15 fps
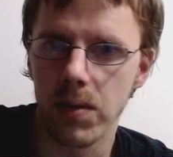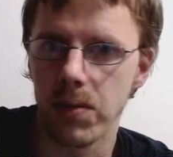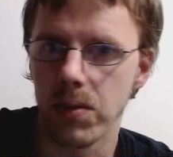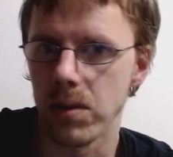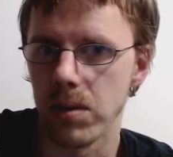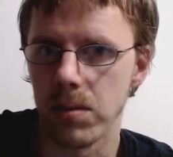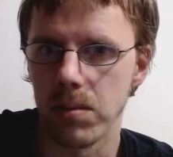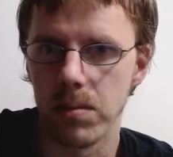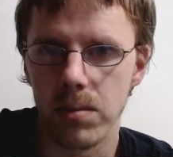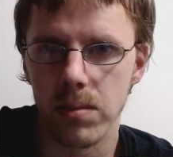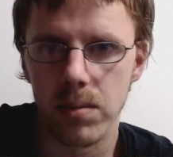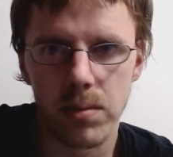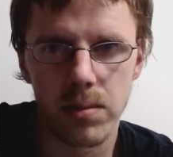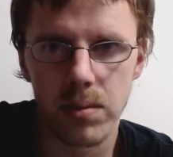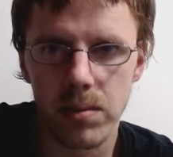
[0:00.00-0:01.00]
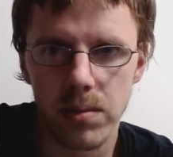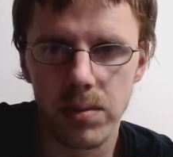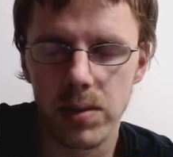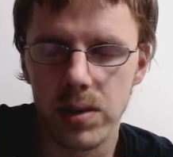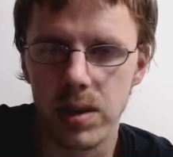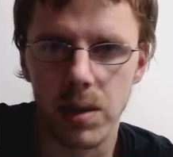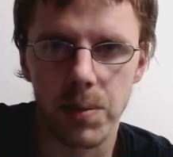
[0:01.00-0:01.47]
or
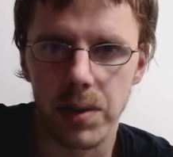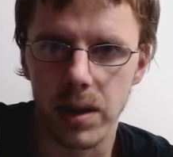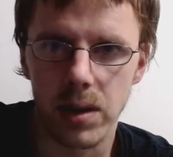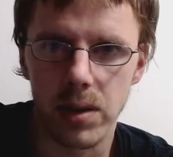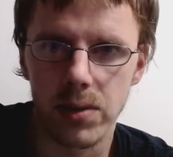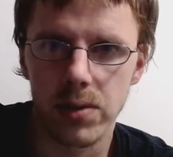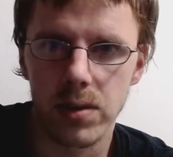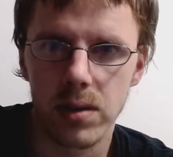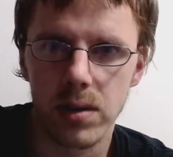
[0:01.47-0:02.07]
something else.